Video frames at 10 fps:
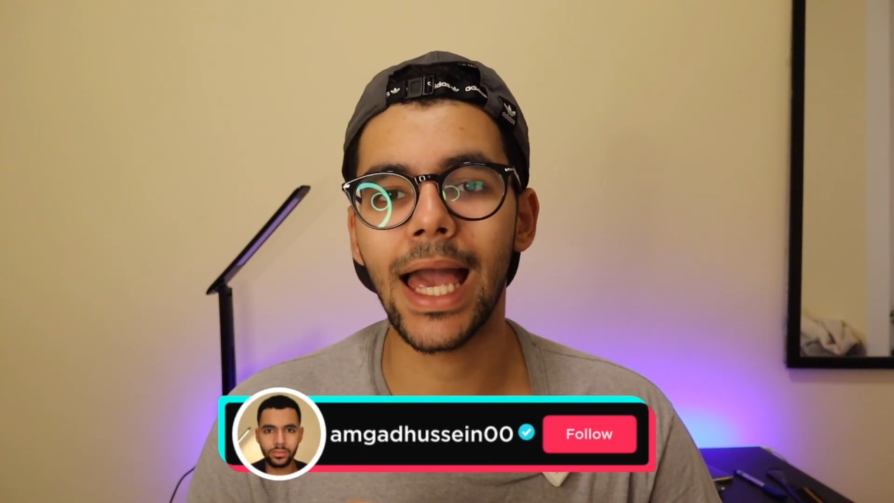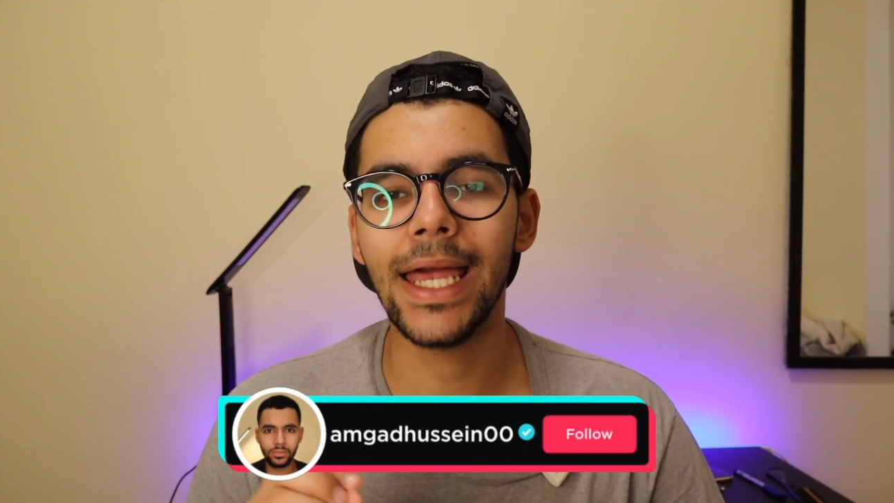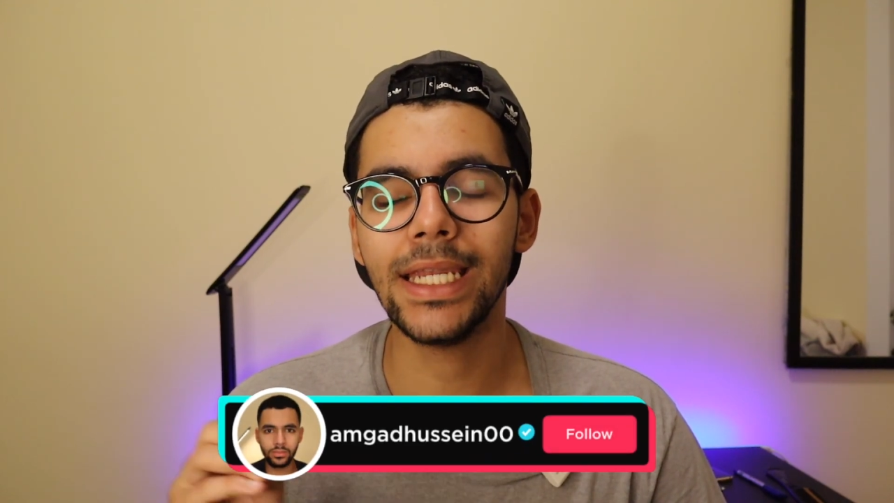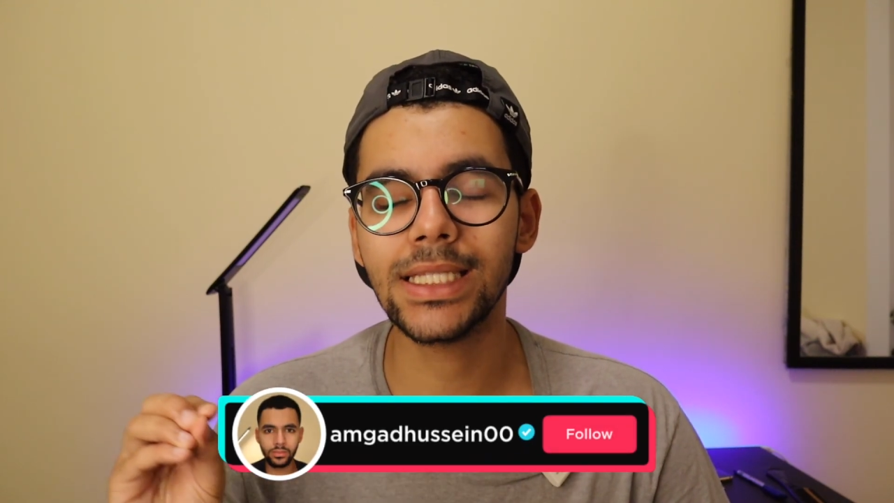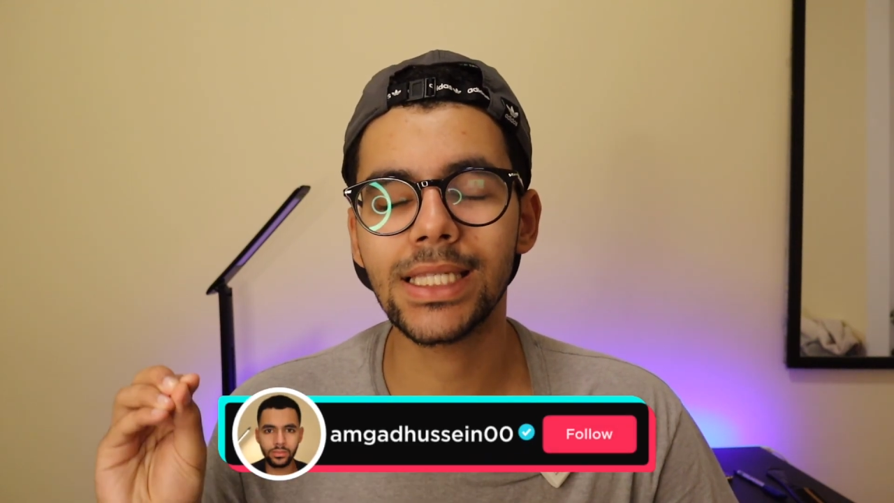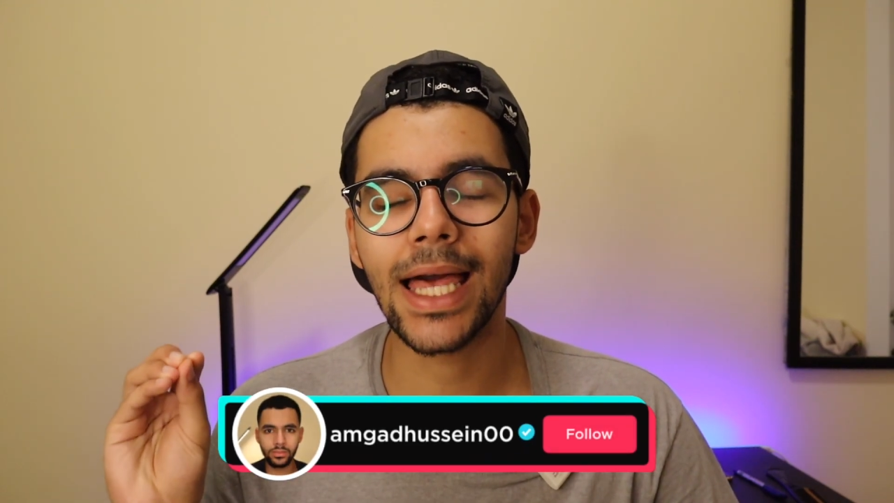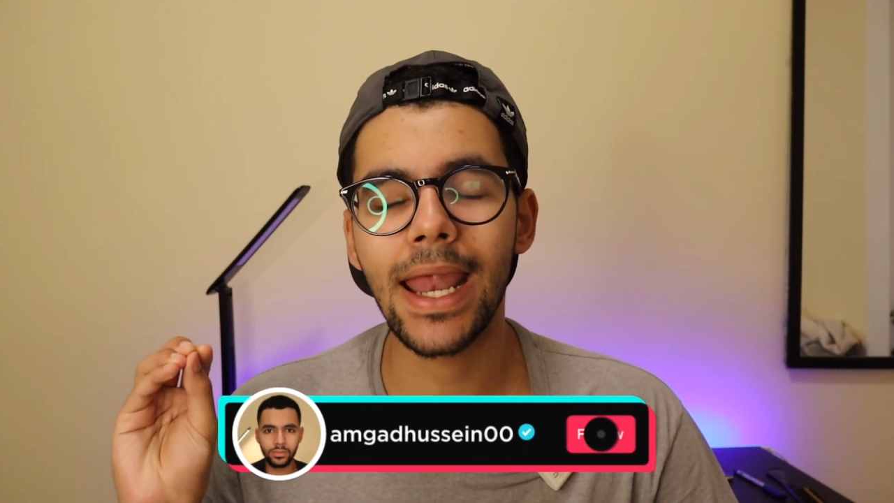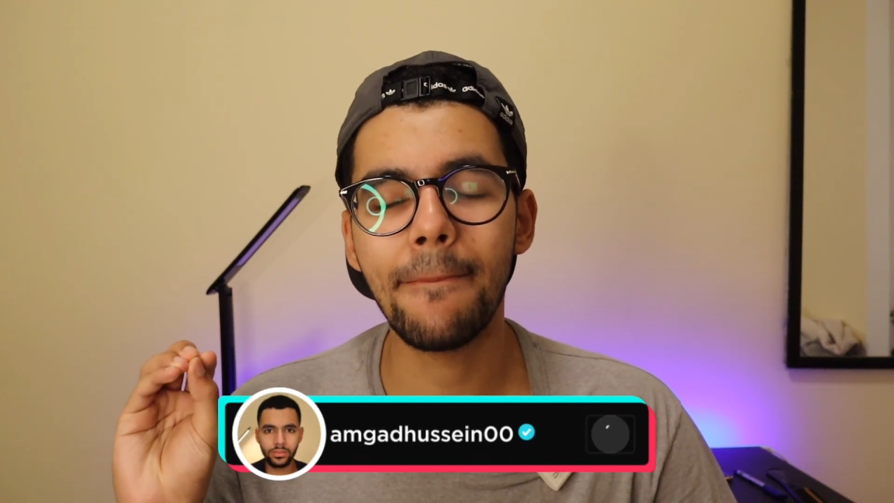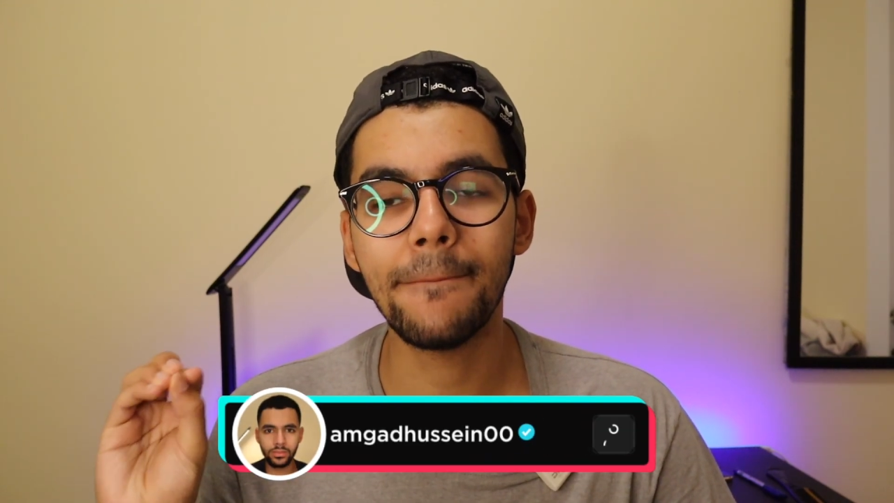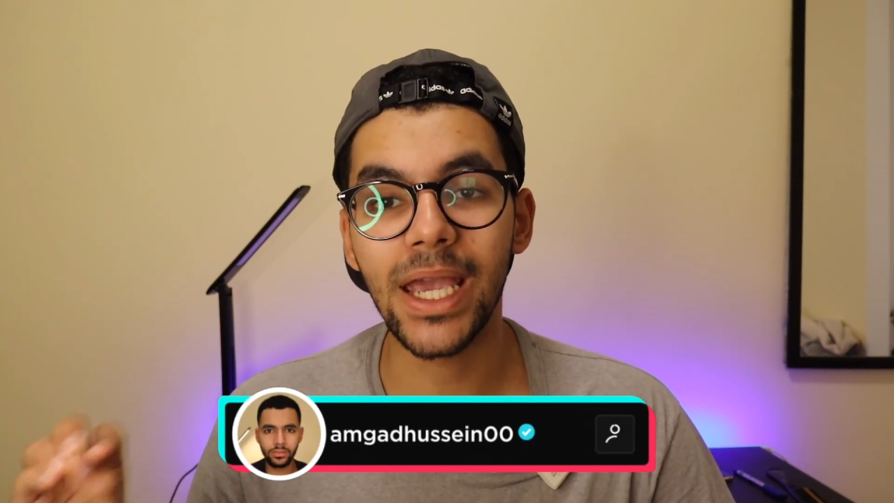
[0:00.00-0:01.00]
and it's an
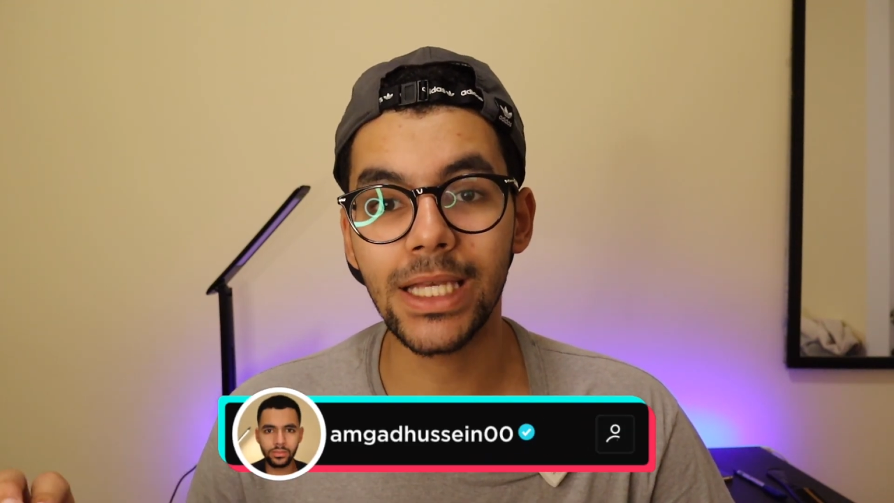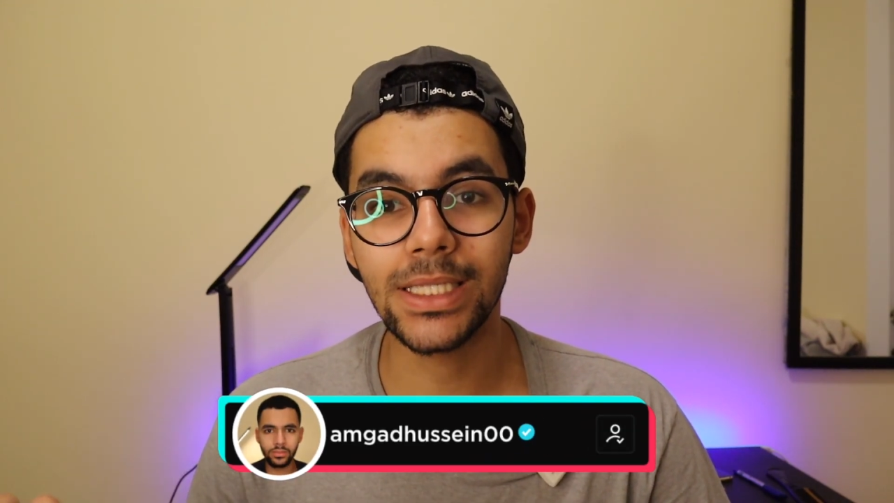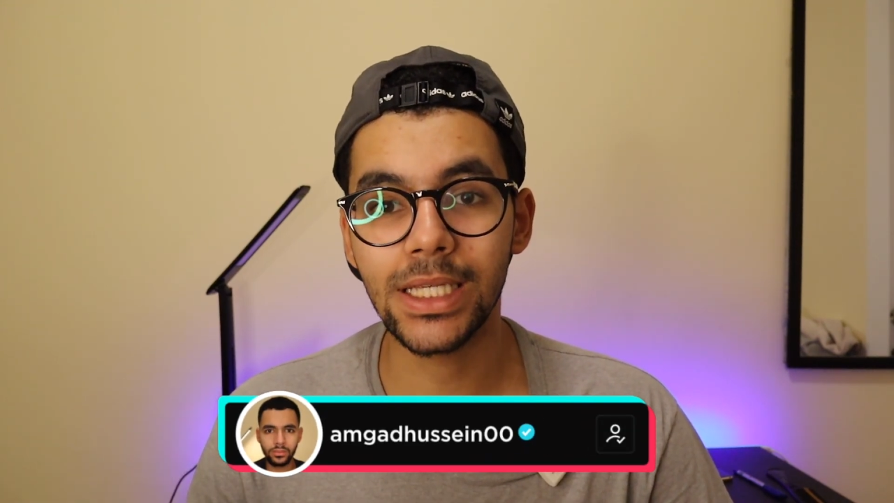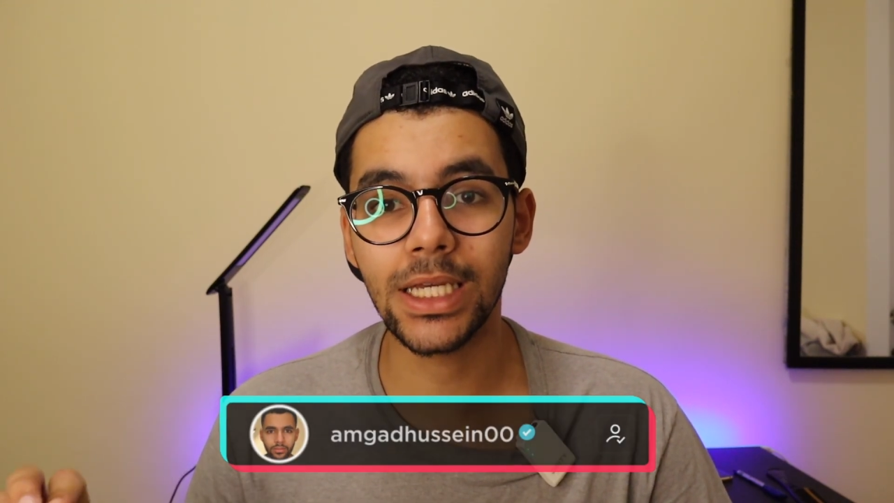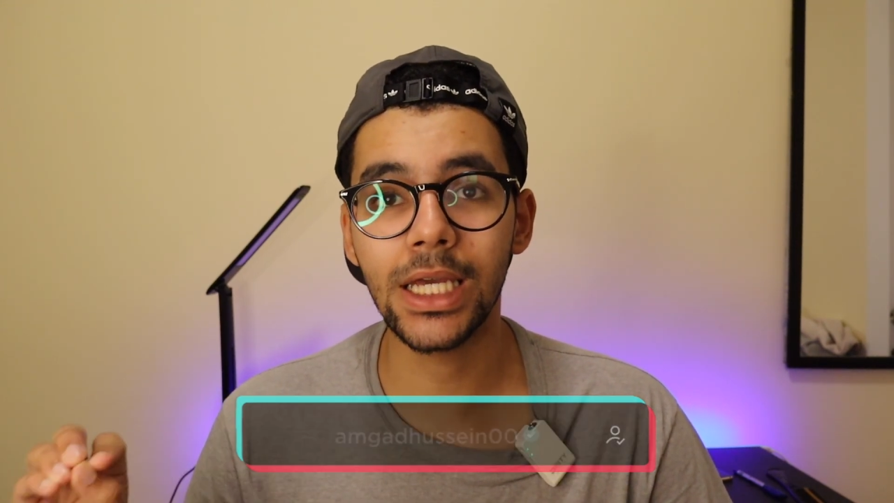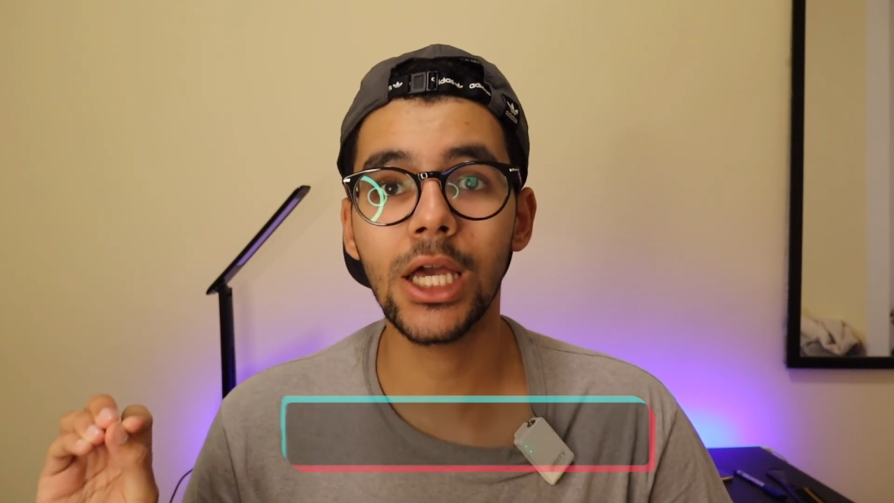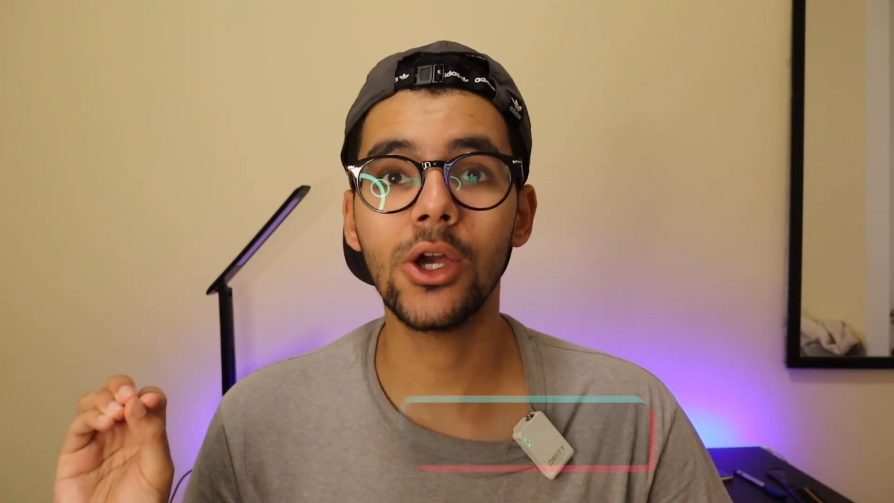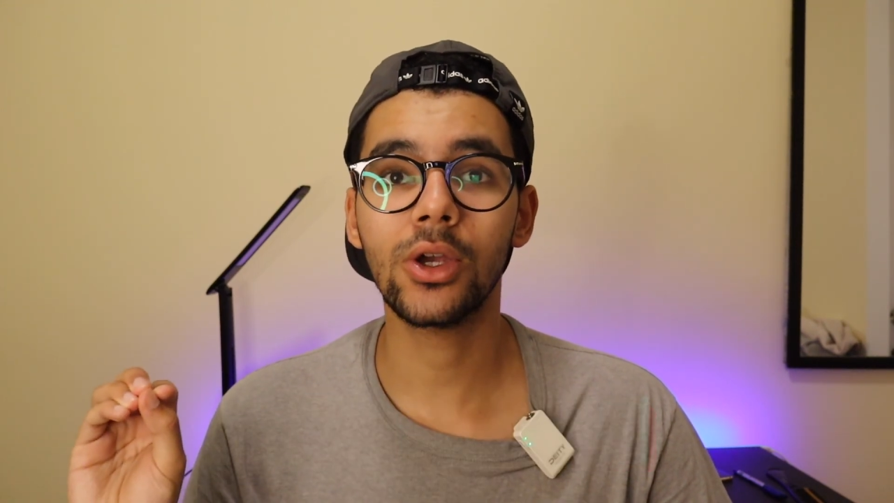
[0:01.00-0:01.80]
amazing